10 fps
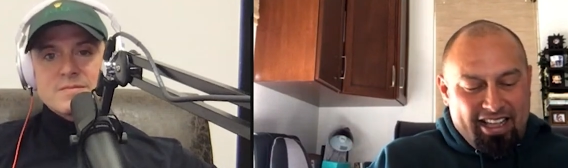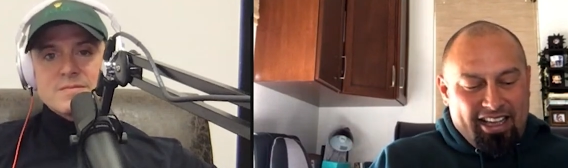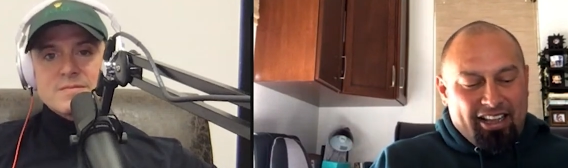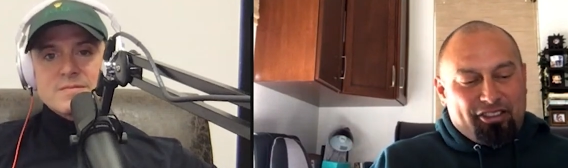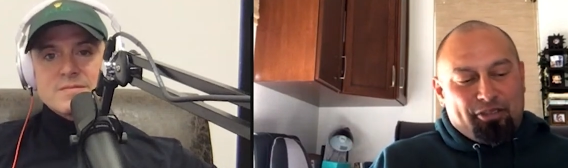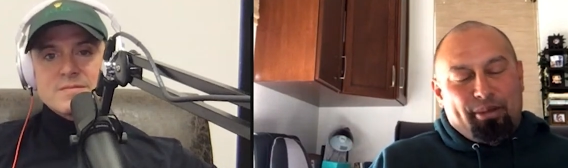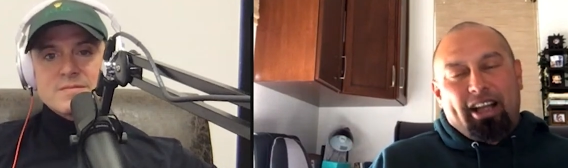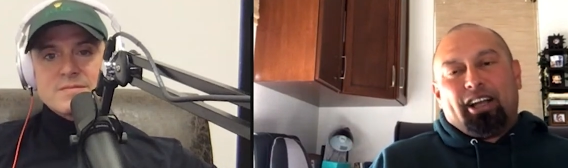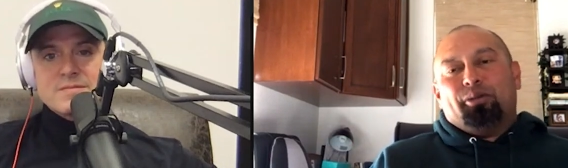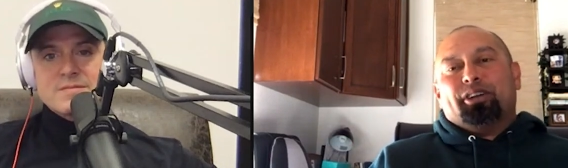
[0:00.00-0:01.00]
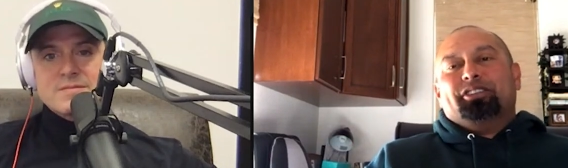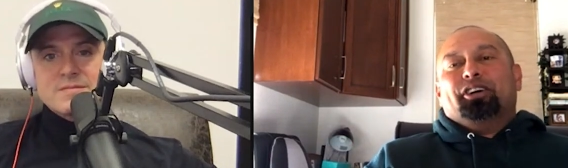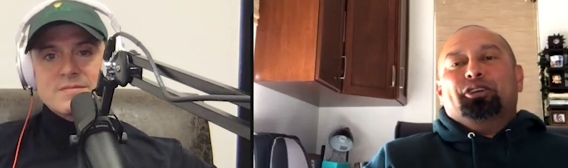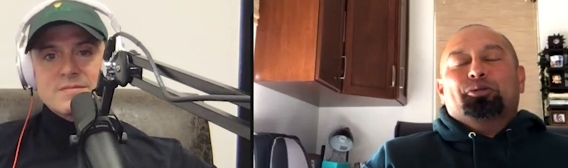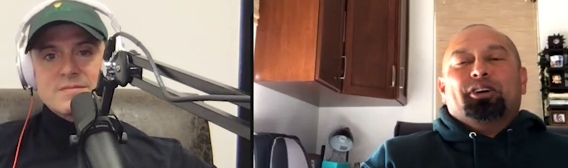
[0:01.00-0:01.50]
Speaker 1: And I said, Mike, I want to
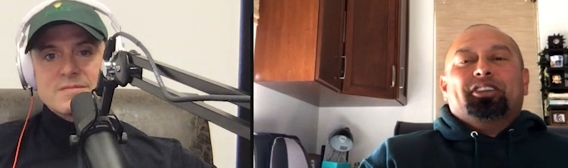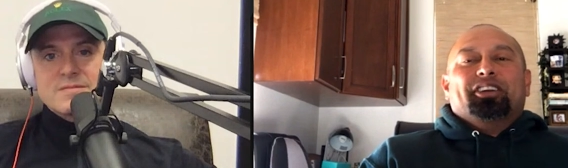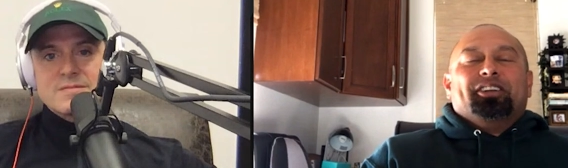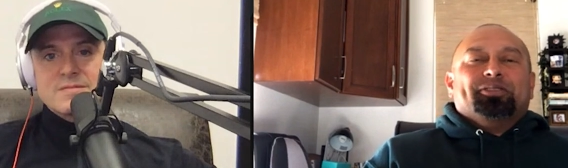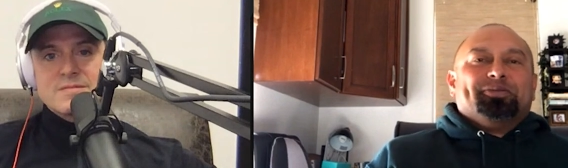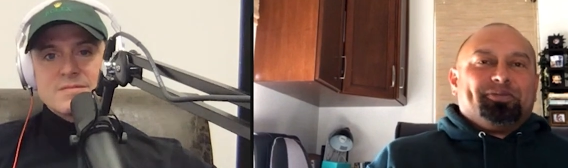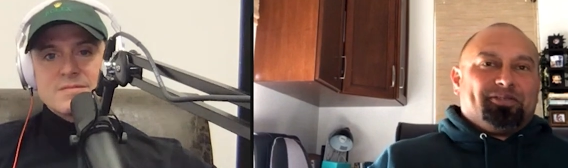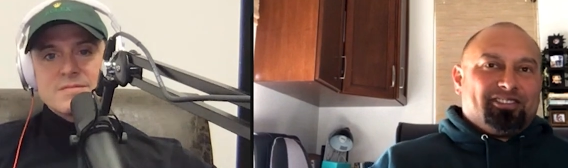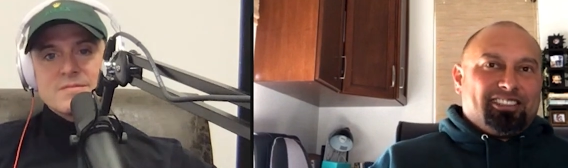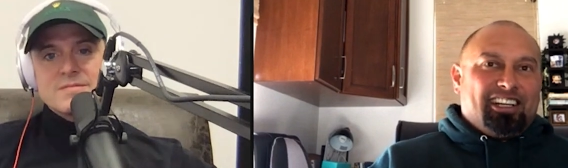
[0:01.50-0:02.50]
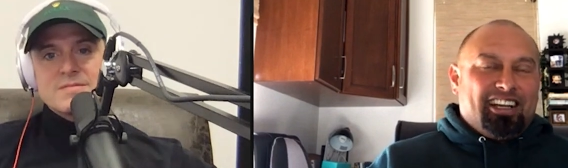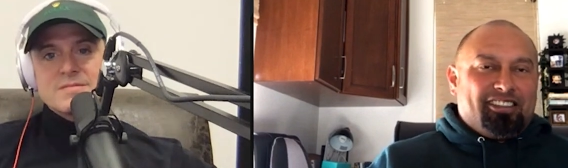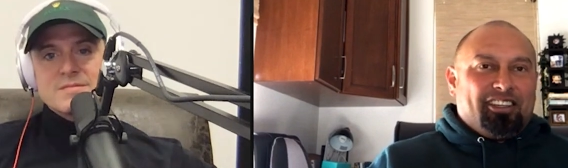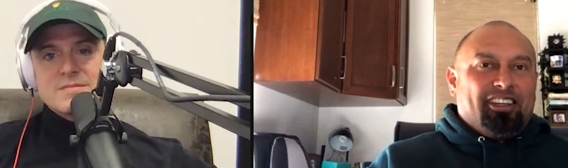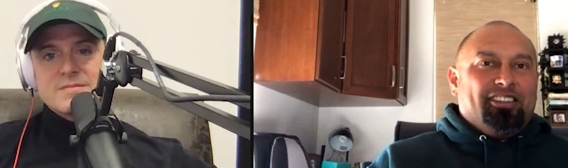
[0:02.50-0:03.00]
tell you one thing. I
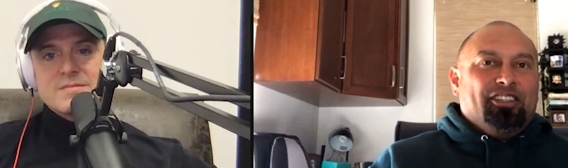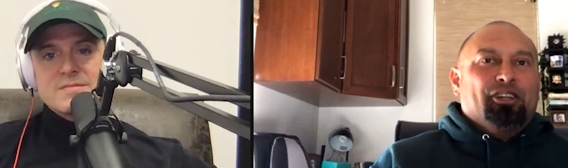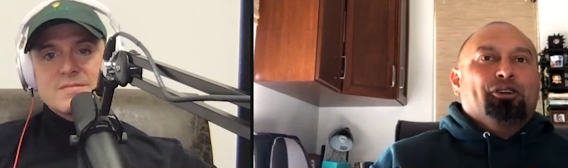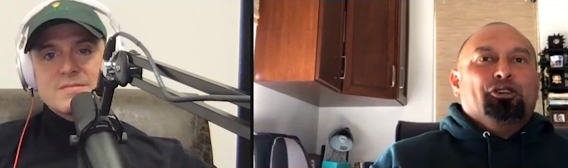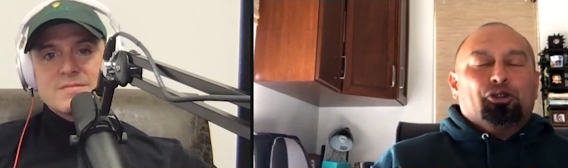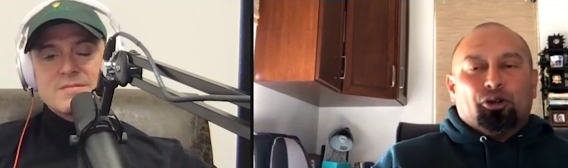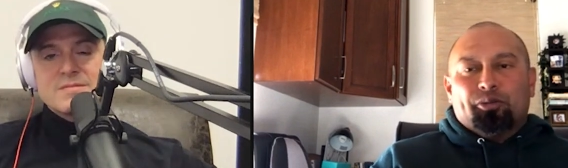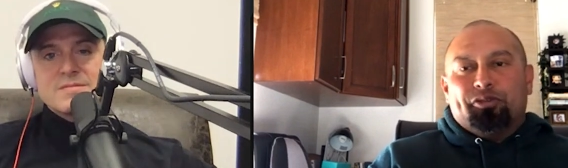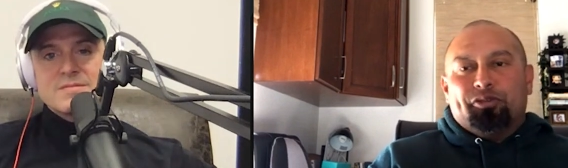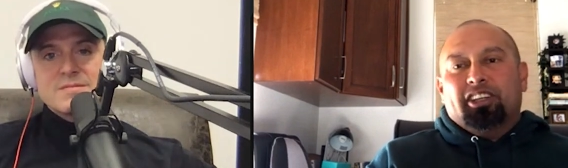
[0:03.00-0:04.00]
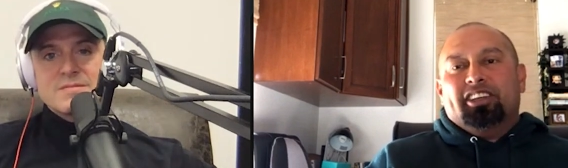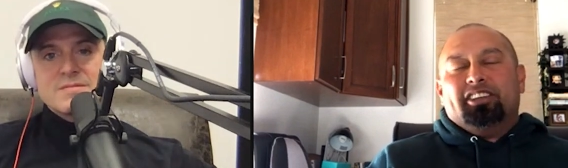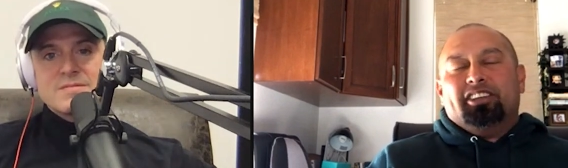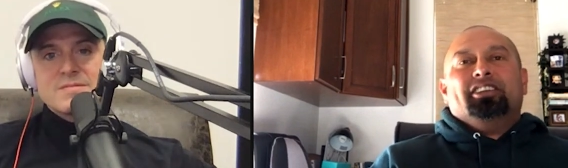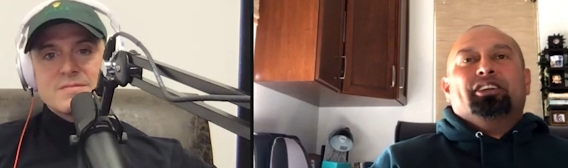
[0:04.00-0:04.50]
said, you know, you grew up Philly.
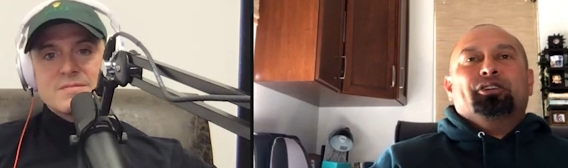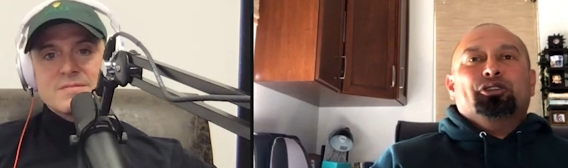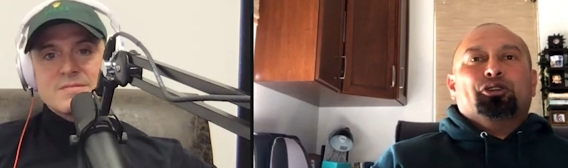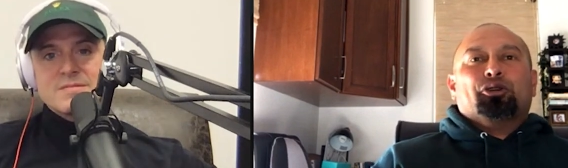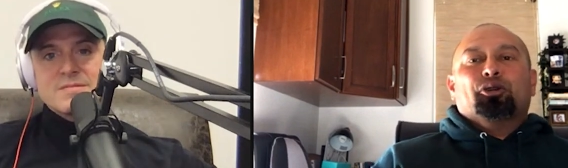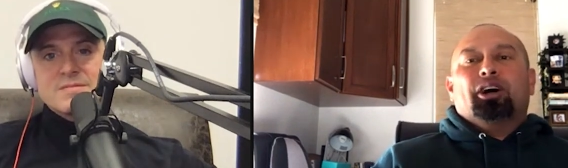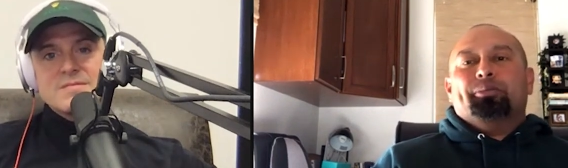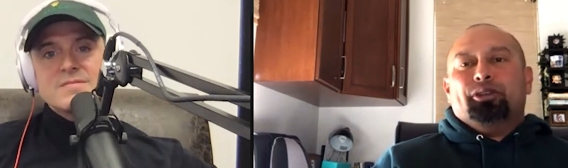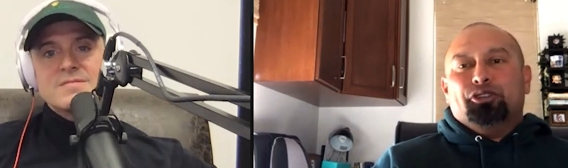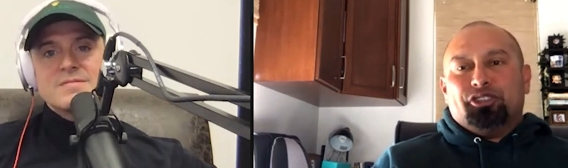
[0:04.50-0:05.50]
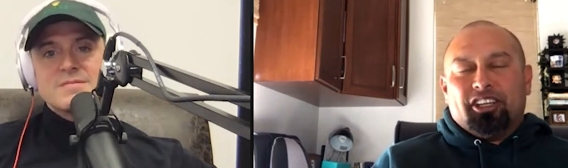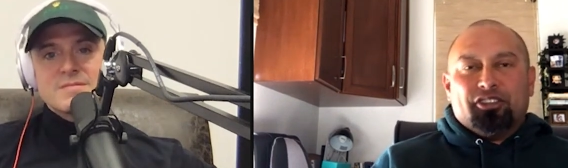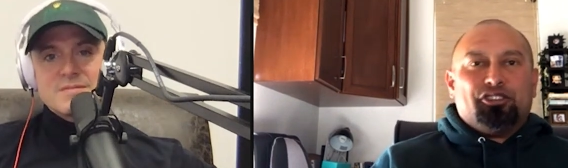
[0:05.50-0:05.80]
You know, you grew up and you said as a